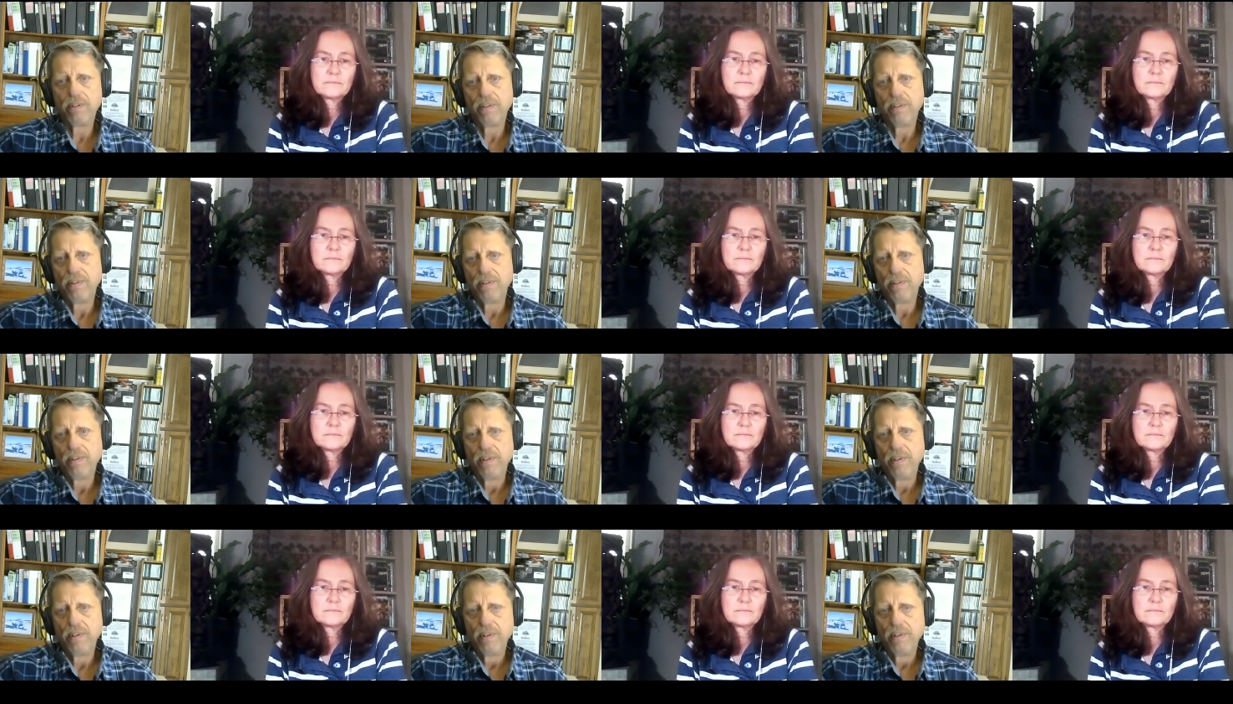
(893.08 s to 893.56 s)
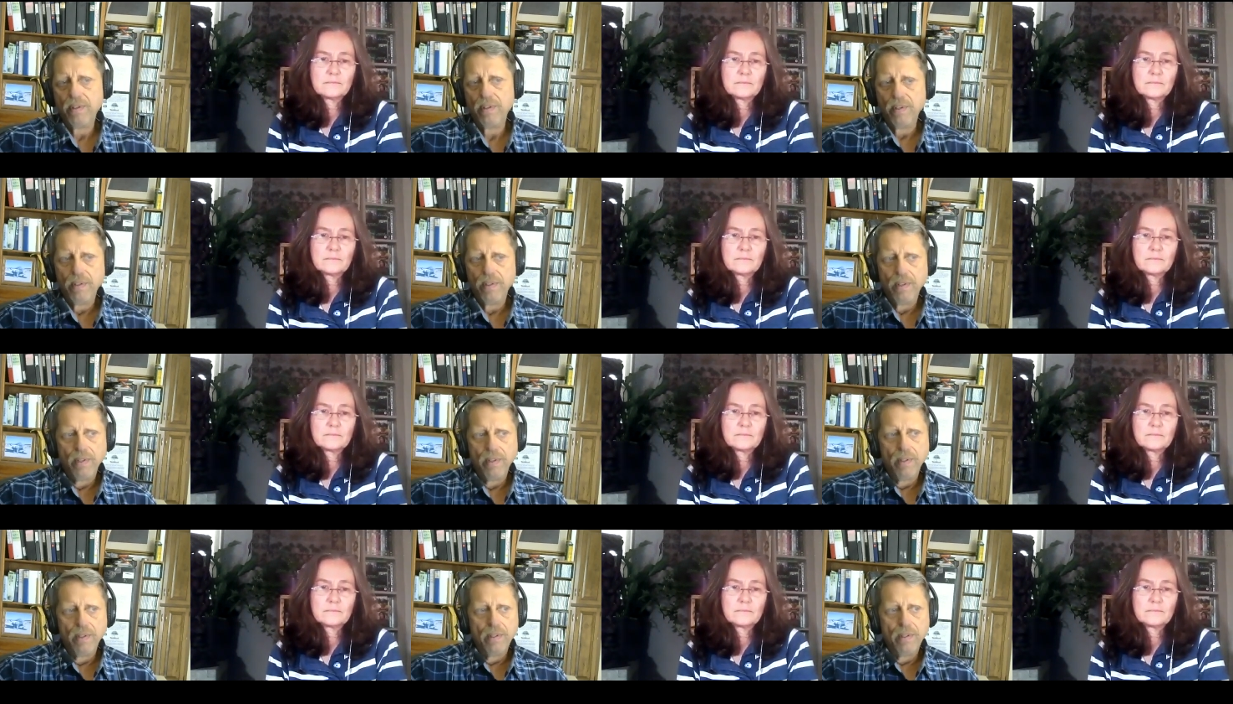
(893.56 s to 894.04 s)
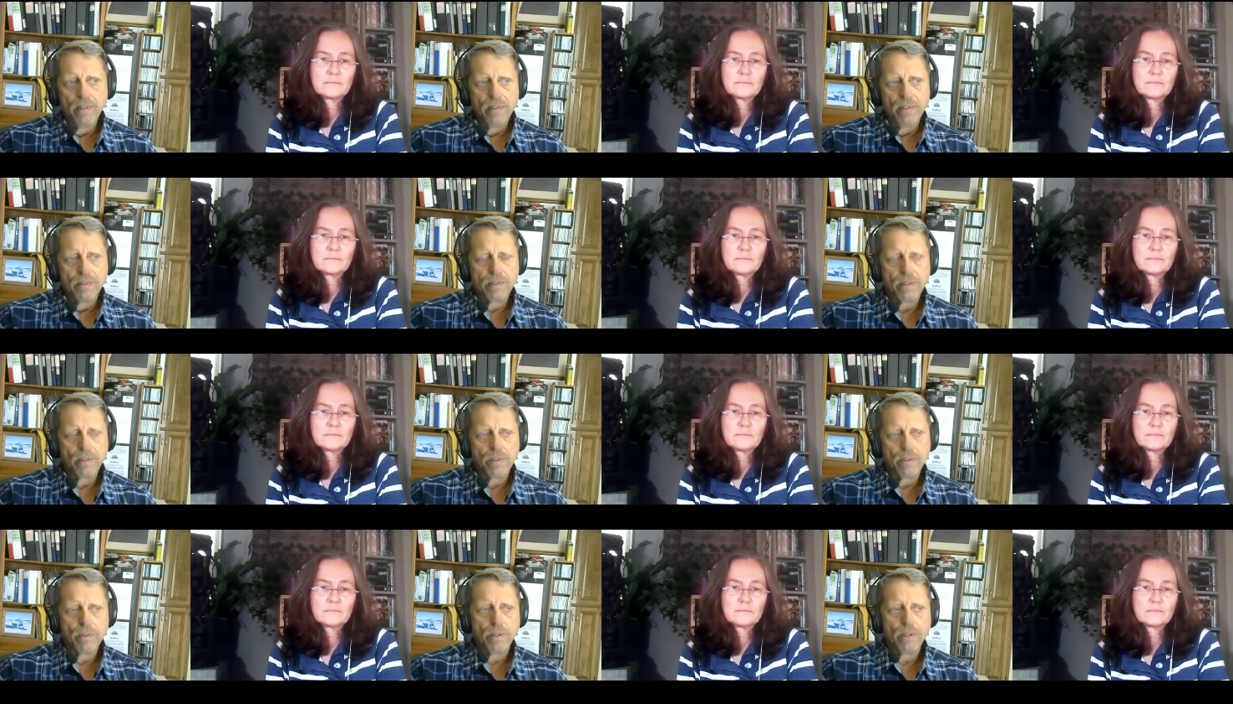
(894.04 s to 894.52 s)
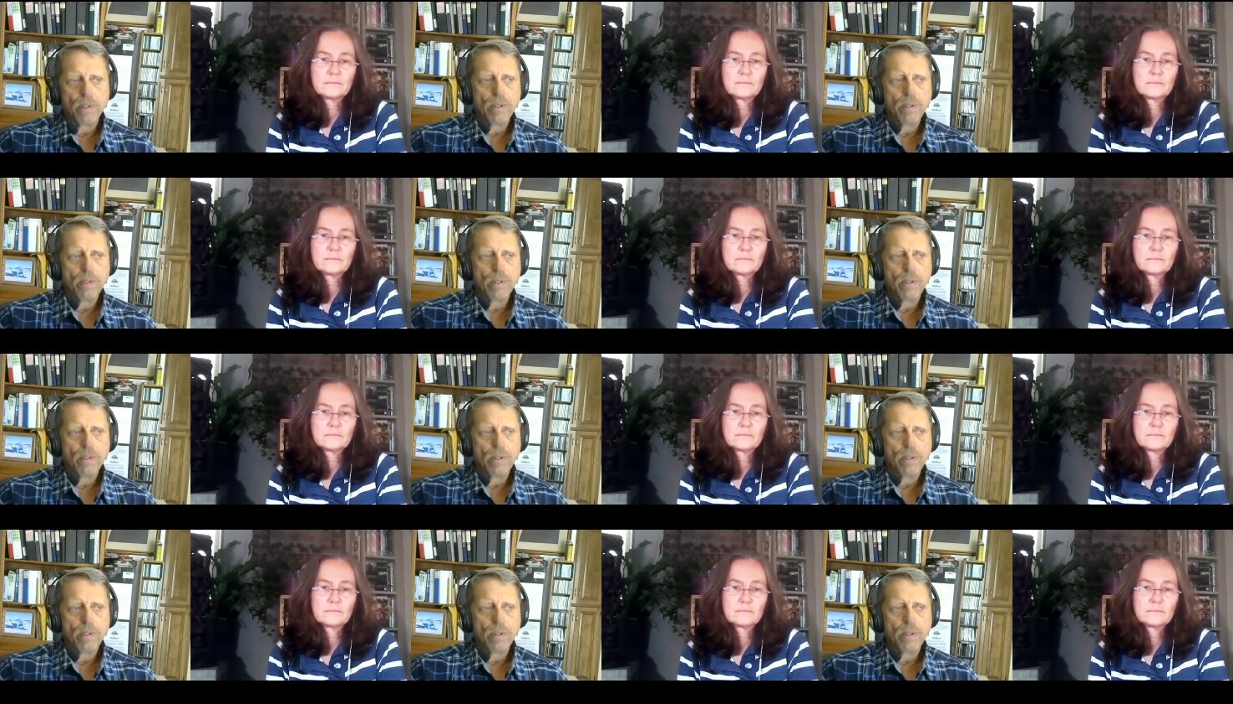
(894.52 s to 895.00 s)
Speaker 1: Mm-hmm. So, oh
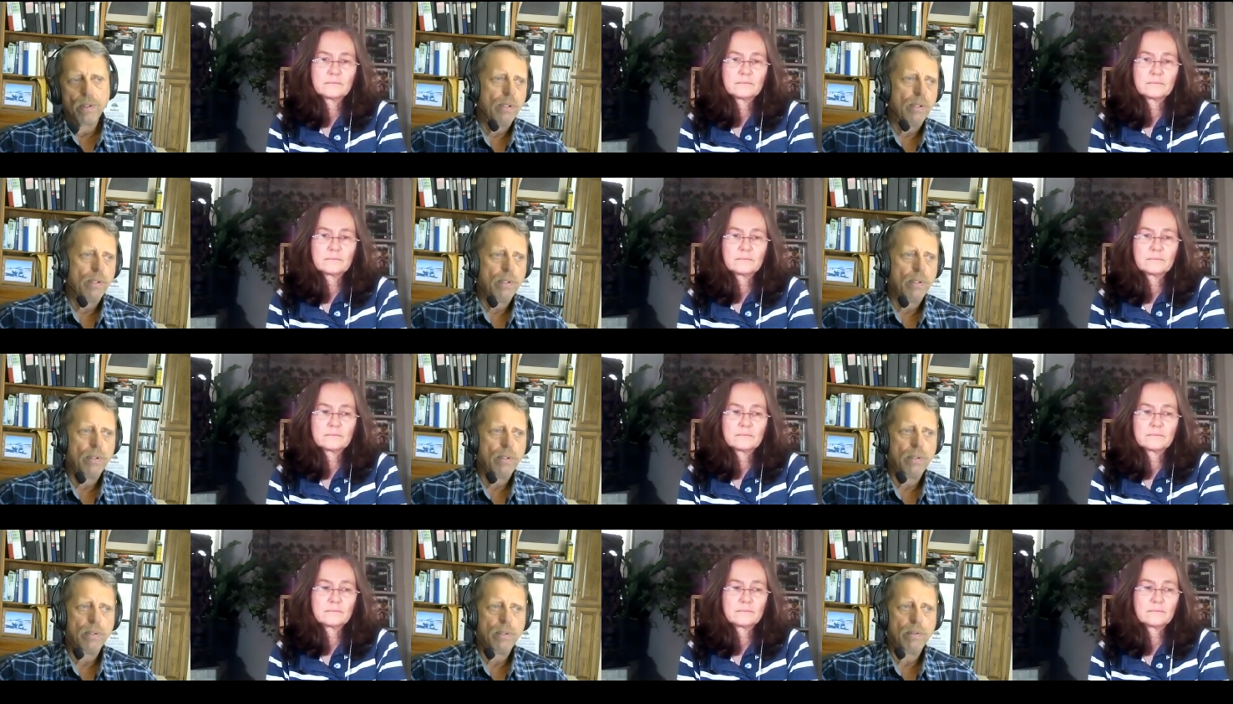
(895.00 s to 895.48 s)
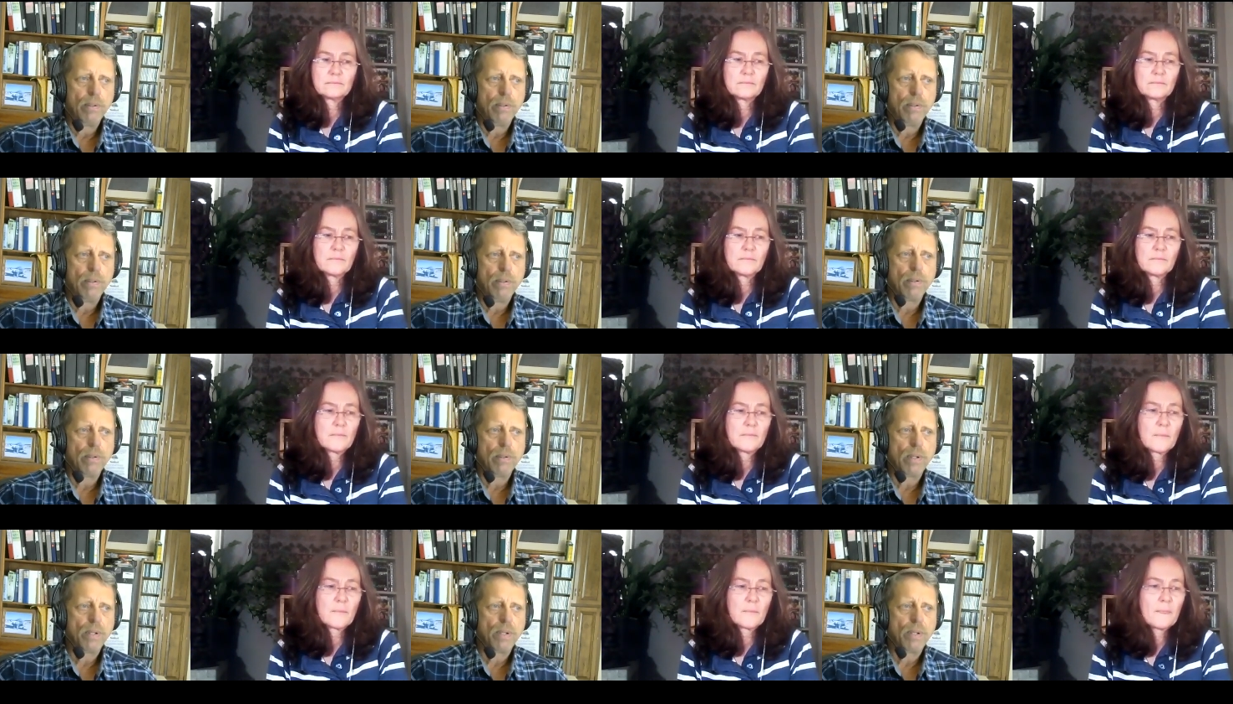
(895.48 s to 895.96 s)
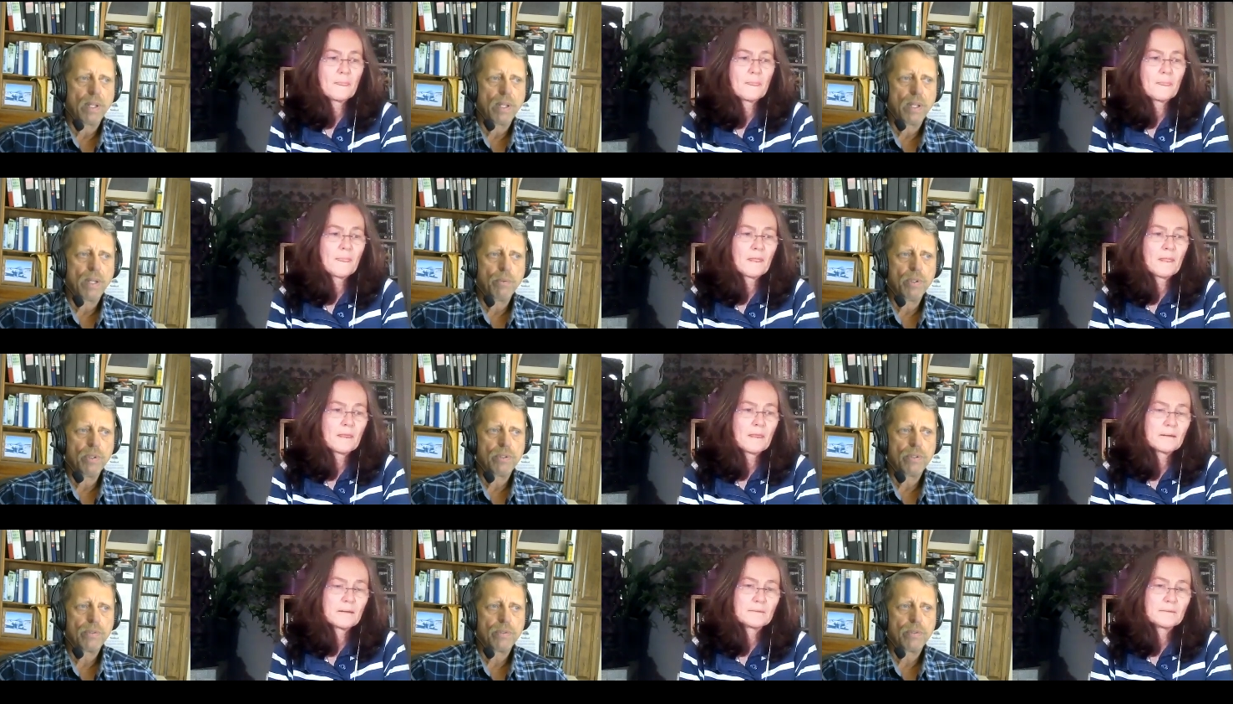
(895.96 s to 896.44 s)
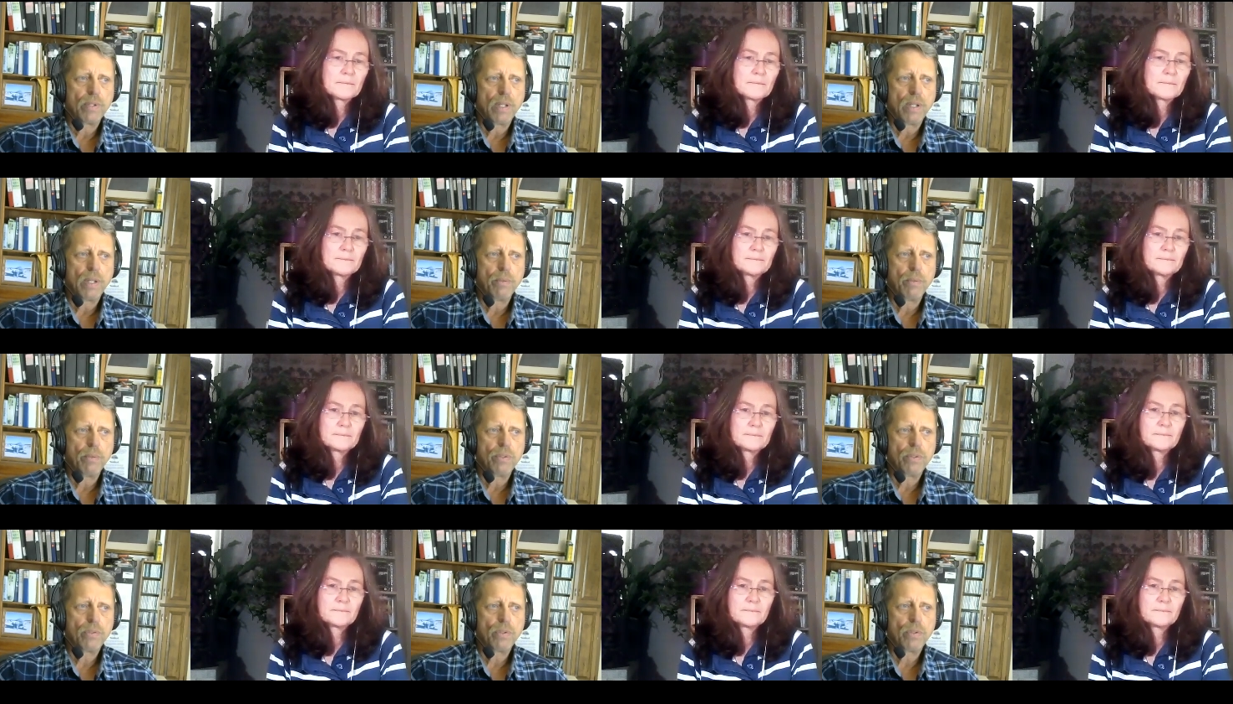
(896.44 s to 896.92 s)
boy, you know, I, I was I
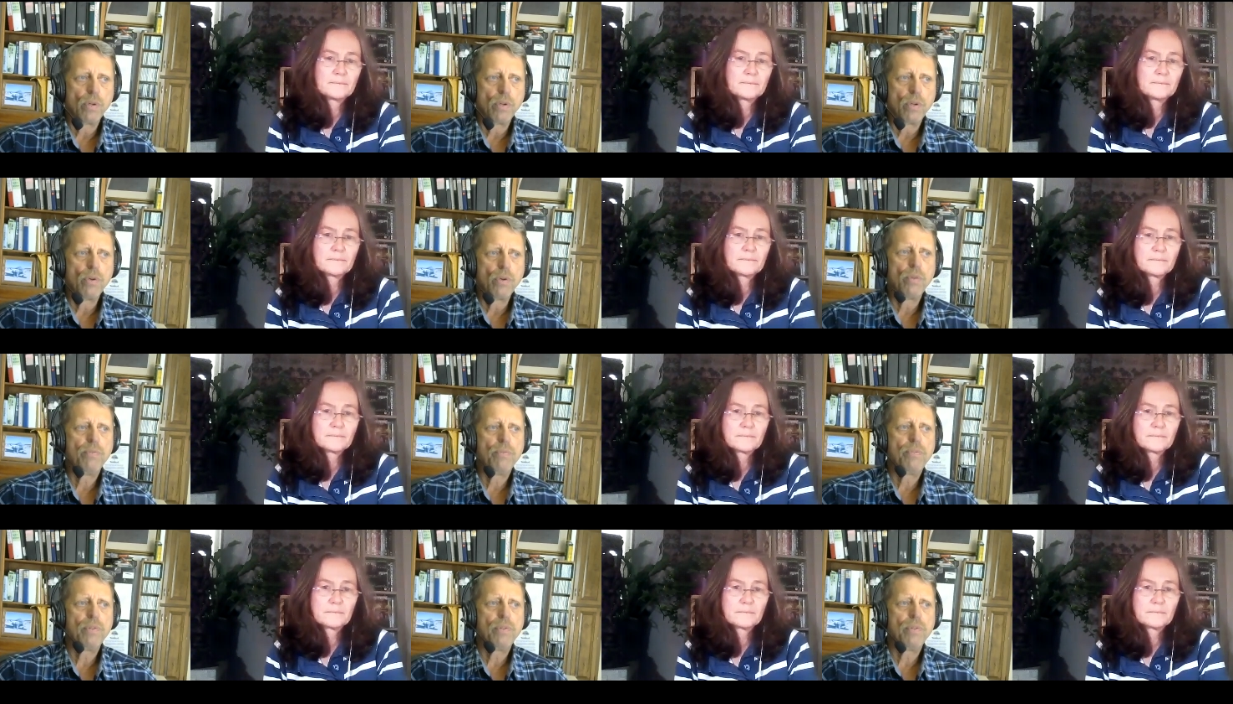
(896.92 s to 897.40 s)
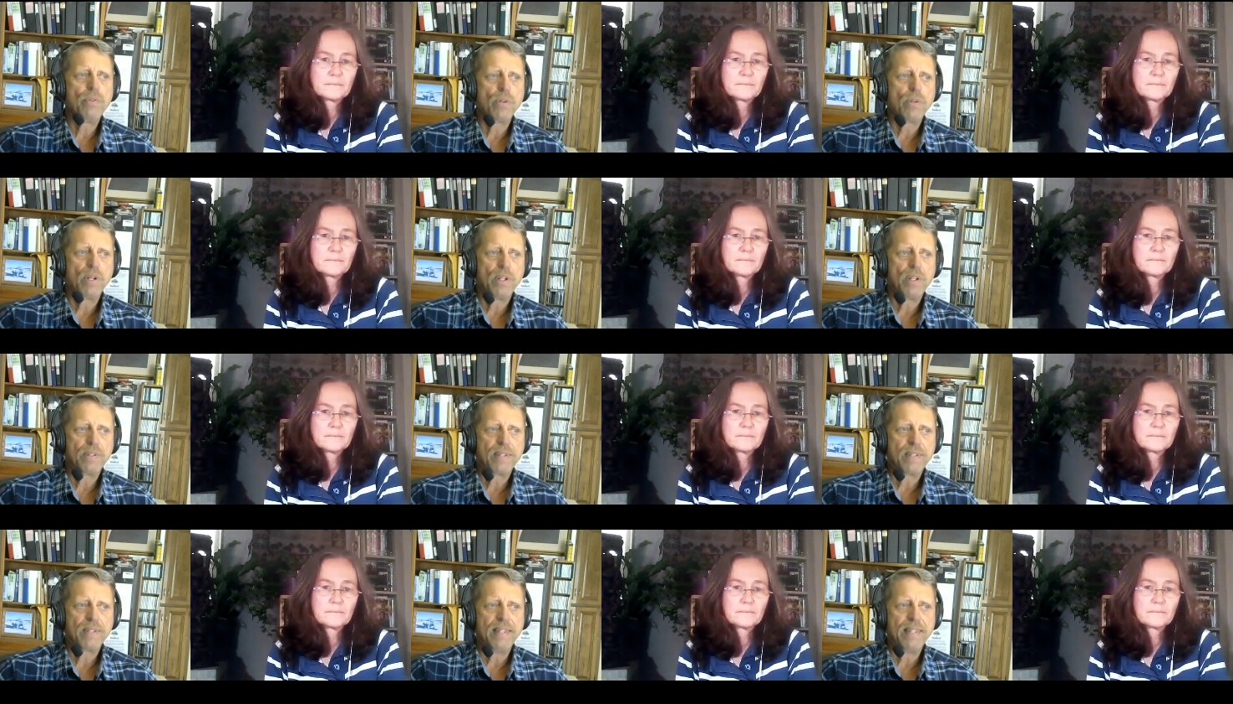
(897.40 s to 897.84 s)
was so furious.